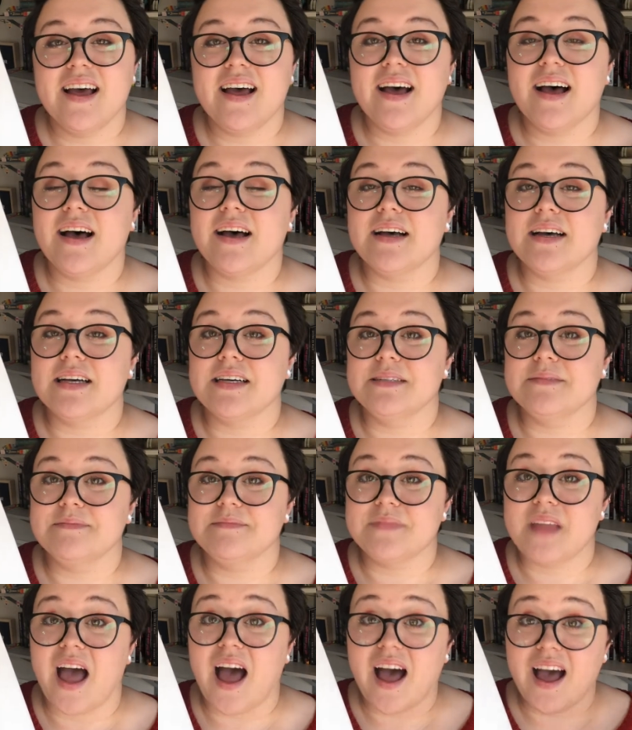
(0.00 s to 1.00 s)

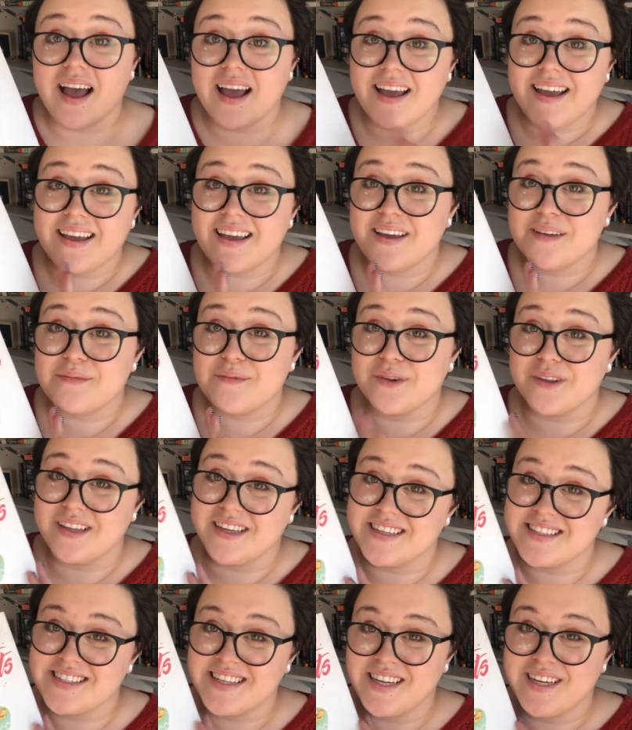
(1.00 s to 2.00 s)
Um, I am really
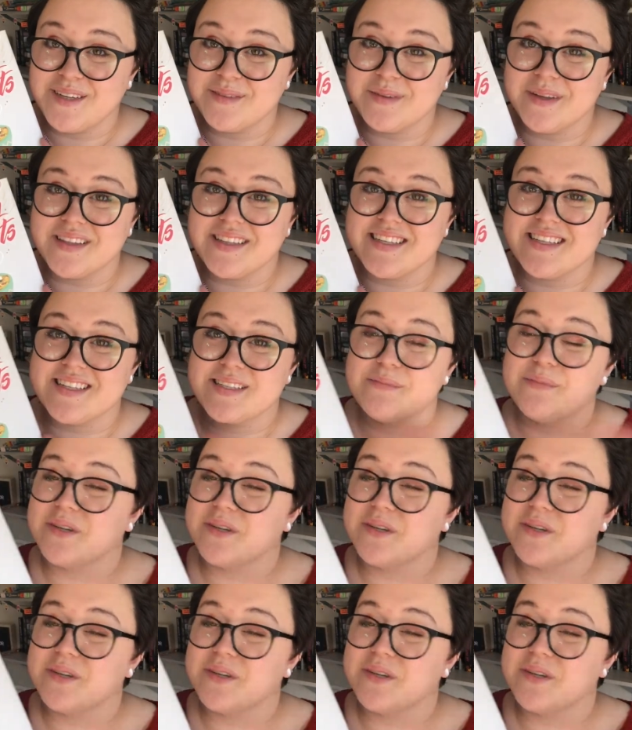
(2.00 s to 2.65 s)
excited about this.